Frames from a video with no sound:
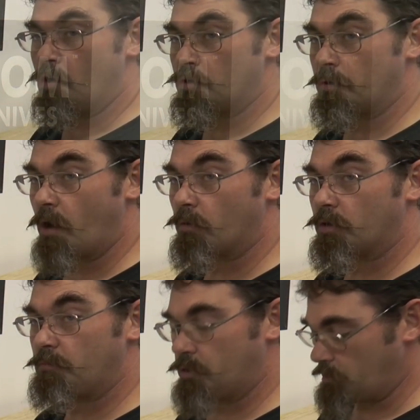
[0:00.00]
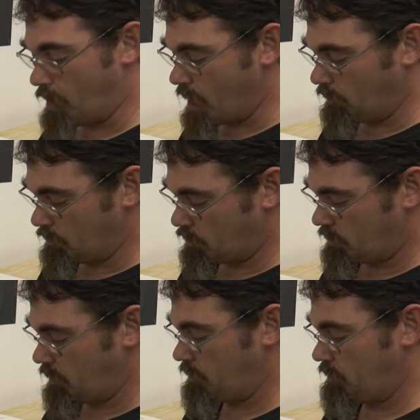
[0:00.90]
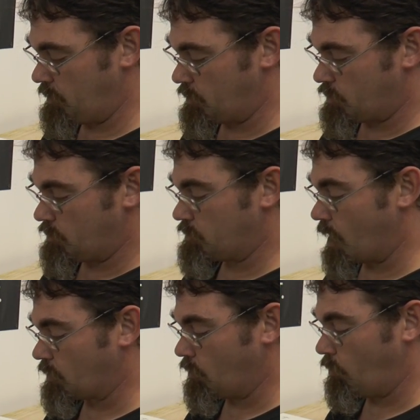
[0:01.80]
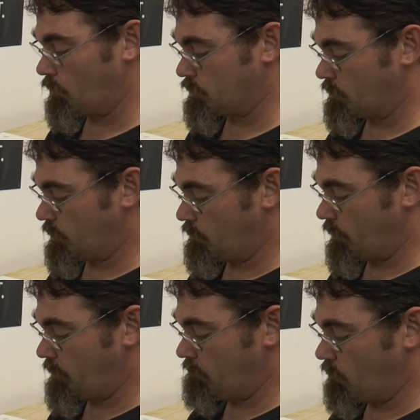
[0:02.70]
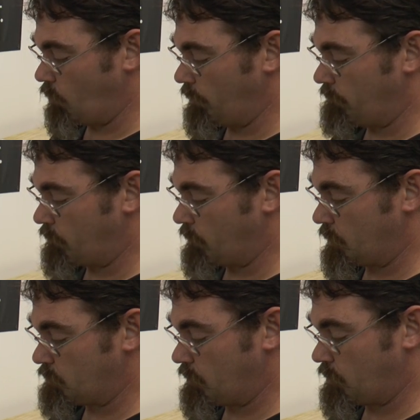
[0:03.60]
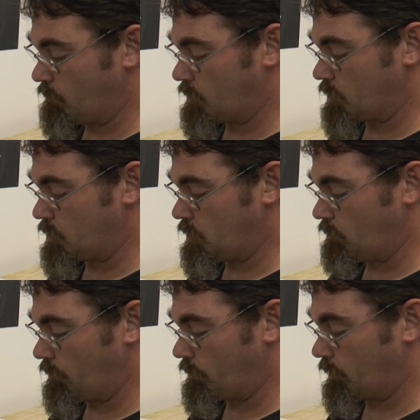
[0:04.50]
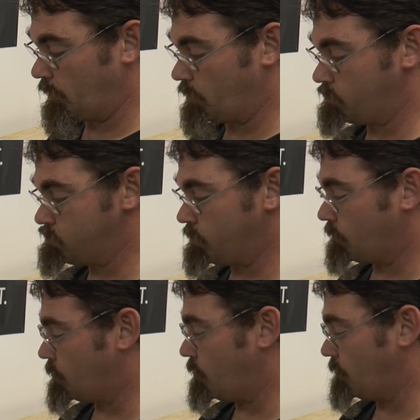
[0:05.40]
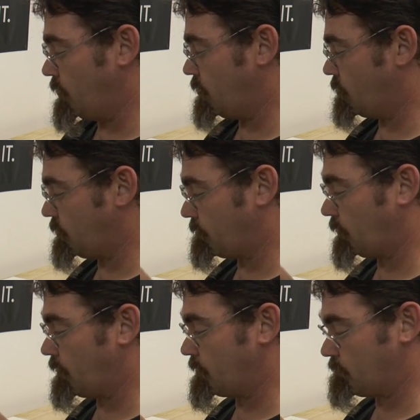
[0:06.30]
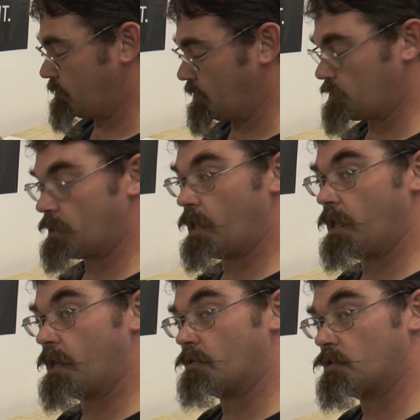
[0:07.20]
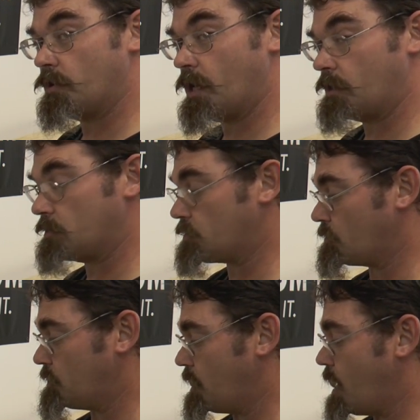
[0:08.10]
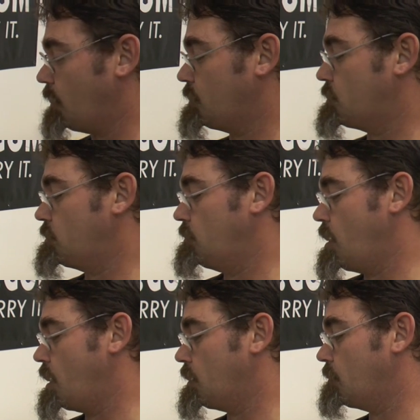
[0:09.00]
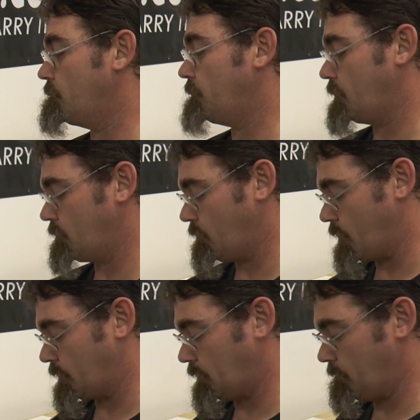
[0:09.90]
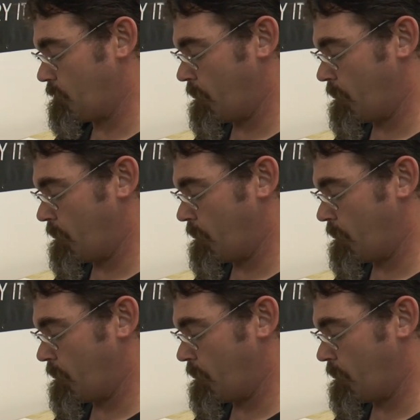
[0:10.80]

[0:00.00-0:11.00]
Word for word: so now we're going to put some eyelets in this taco holster that we molded for the Smith & Wesson shield earlier. We're over here at the flaring press, and I'll show you how to insert the eyelets and get them flared correctly.